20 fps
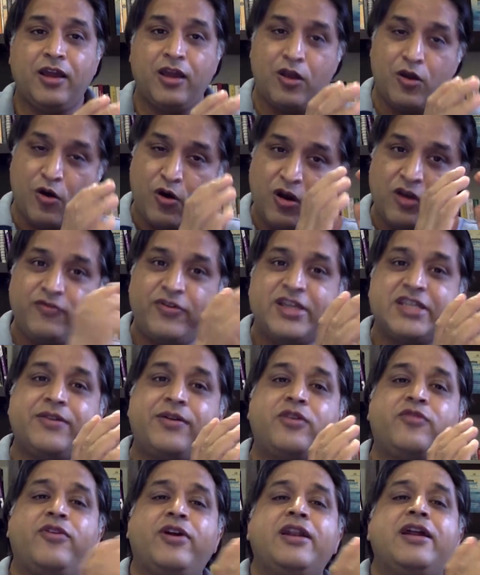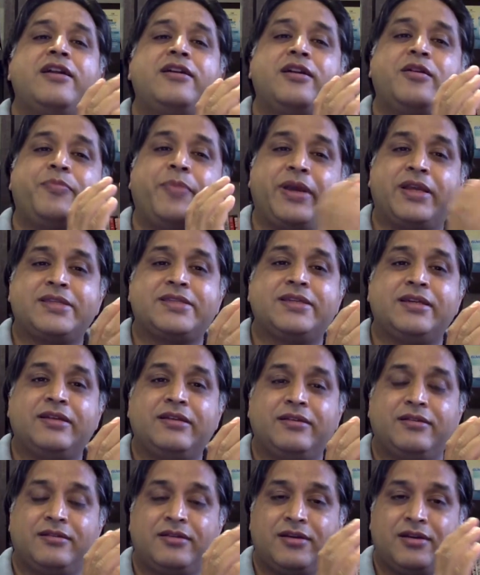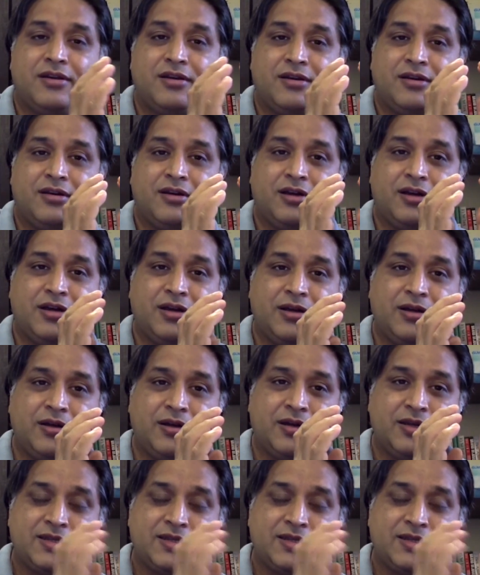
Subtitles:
always have 1200 pixel